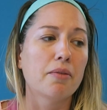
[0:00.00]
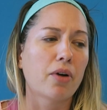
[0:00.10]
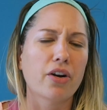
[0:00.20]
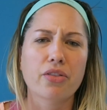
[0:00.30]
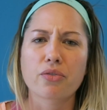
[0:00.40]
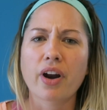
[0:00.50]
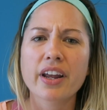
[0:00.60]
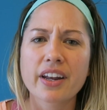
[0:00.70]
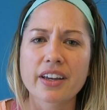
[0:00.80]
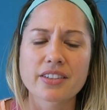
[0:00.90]

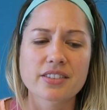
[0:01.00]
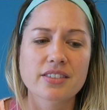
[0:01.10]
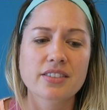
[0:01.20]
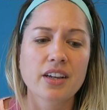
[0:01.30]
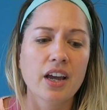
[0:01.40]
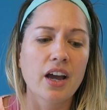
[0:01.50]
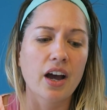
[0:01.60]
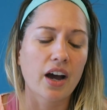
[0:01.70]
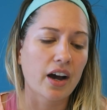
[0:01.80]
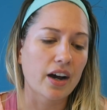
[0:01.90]
arthritis,
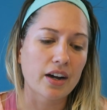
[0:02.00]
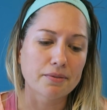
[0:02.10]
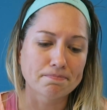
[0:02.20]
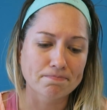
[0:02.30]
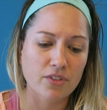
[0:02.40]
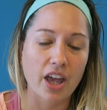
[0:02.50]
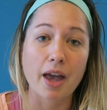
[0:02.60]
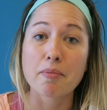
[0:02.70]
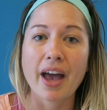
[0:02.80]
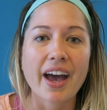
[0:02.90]

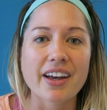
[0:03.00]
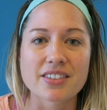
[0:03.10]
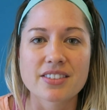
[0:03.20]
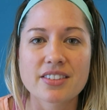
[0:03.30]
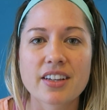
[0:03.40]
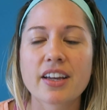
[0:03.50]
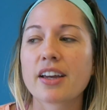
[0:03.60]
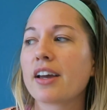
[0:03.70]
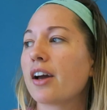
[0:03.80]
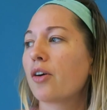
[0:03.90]
MS,
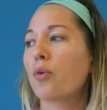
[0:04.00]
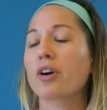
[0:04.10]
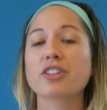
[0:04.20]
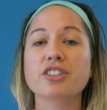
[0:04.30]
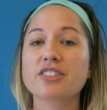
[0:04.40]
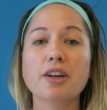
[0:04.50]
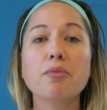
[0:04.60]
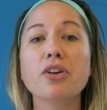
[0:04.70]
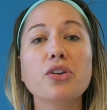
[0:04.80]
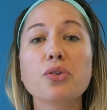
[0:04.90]
or just
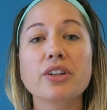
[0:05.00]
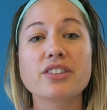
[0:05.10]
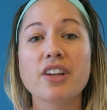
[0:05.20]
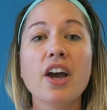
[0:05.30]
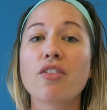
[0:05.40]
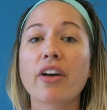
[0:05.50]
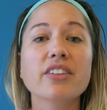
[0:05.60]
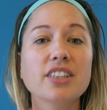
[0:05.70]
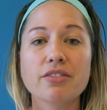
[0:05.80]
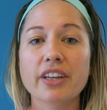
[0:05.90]
someone who is
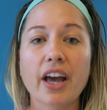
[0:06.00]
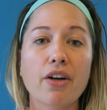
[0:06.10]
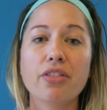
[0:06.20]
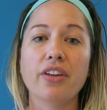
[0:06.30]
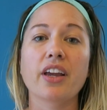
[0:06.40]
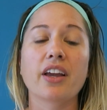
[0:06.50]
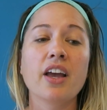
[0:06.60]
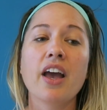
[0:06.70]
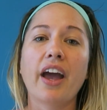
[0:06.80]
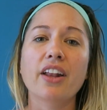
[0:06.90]
relatively healthy
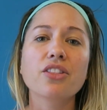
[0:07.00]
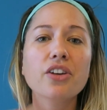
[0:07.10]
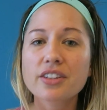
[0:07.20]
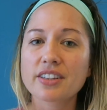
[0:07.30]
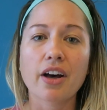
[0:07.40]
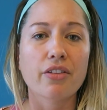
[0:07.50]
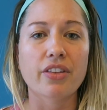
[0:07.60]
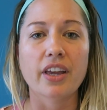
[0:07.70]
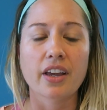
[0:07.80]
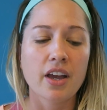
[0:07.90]
and looks
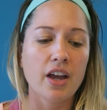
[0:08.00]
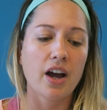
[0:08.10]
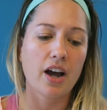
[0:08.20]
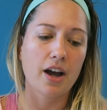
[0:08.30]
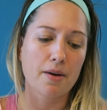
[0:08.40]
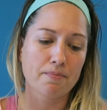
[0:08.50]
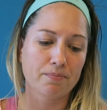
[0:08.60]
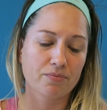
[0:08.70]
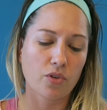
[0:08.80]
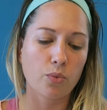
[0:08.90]
healthy.
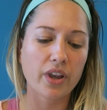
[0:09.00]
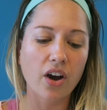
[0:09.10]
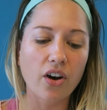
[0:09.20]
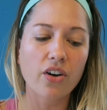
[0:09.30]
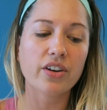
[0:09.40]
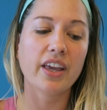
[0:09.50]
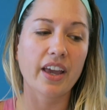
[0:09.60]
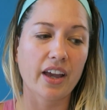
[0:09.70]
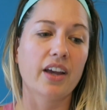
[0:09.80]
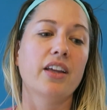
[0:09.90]
We all
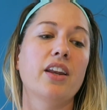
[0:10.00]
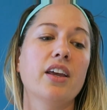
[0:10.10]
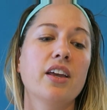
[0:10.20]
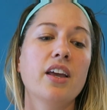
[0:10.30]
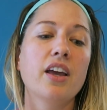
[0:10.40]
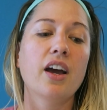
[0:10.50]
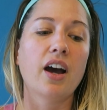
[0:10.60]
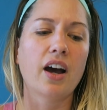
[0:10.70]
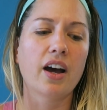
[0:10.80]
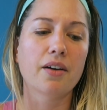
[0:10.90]
can
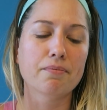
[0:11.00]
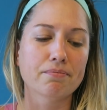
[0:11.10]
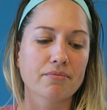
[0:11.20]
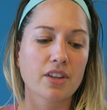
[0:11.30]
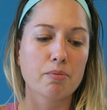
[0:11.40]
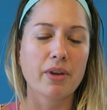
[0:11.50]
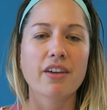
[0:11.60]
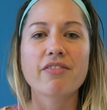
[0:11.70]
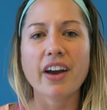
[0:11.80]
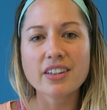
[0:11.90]

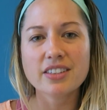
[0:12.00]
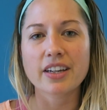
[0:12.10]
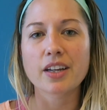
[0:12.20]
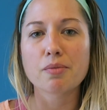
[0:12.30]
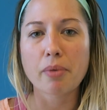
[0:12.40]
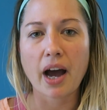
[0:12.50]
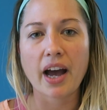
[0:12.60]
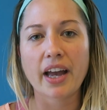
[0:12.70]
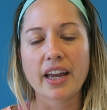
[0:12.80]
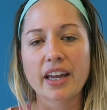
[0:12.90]
be affected
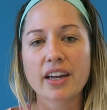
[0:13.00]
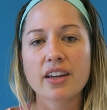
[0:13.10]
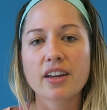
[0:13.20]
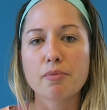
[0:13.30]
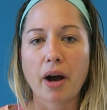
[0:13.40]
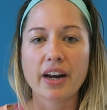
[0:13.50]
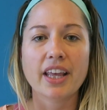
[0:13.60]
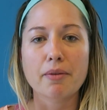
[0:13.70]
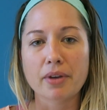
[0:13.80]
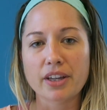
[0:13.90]
by
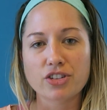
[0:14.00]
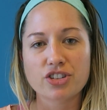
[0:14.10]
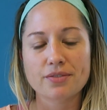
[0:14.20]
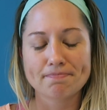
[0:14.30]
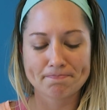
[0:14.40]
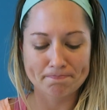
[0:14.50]
body image.